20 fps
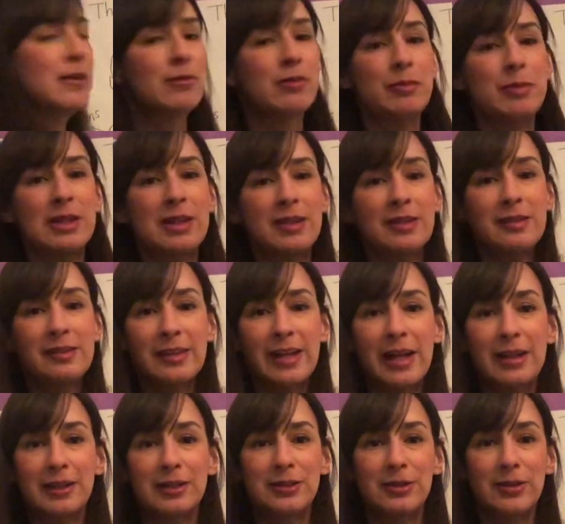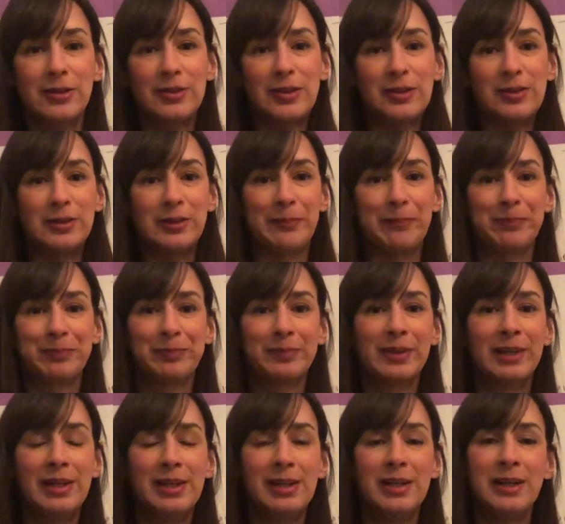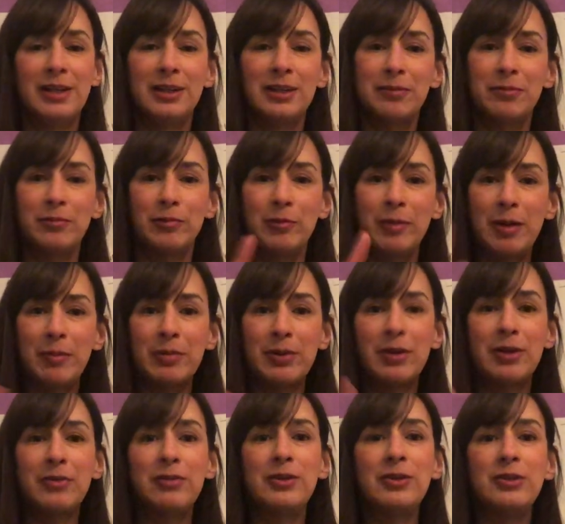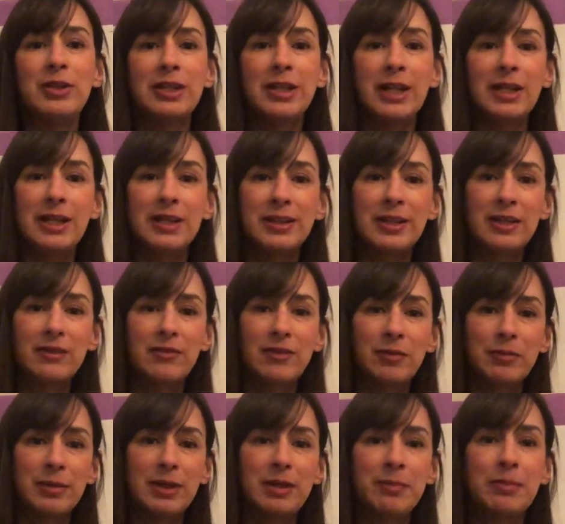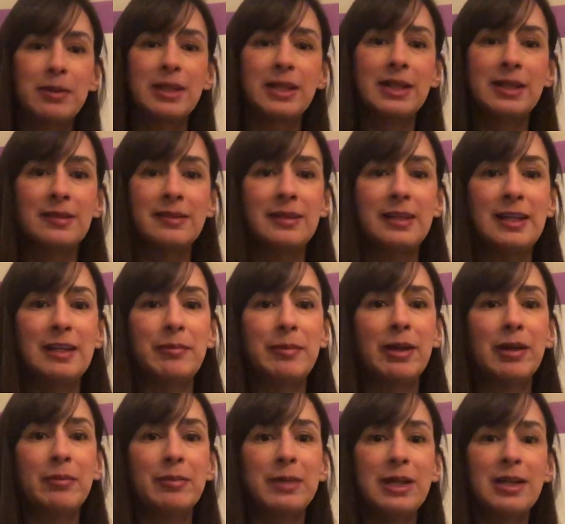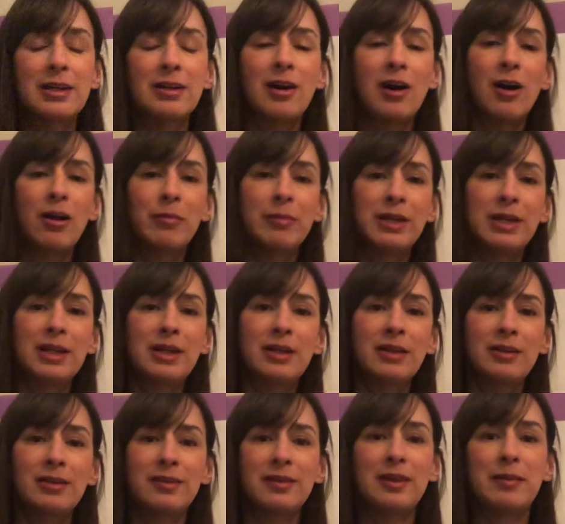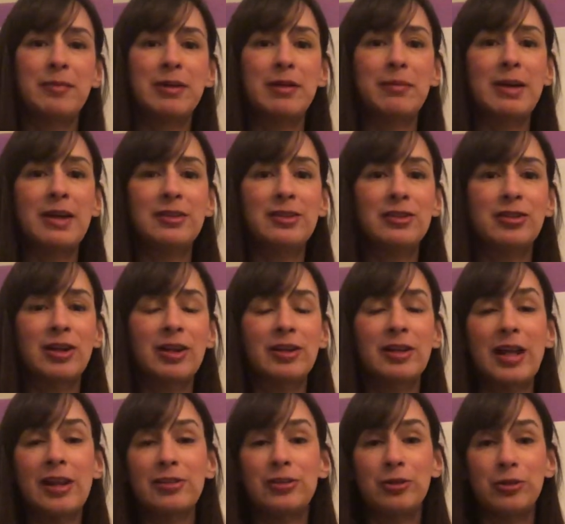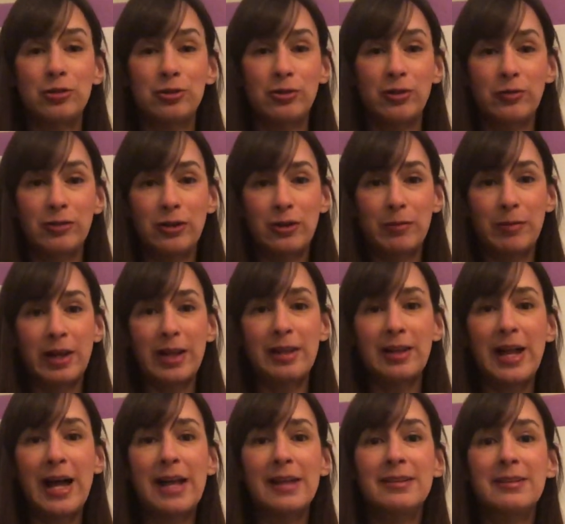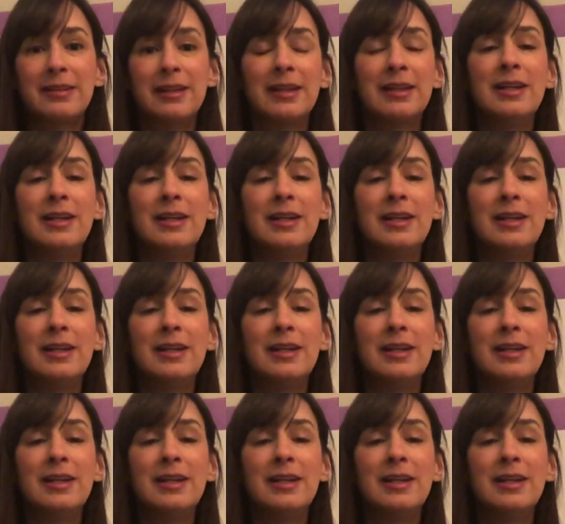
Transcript: will be the skeletal system. Remember, if you need anything from me, please email me, call me, send me a message on Class Dojo if you're in my class.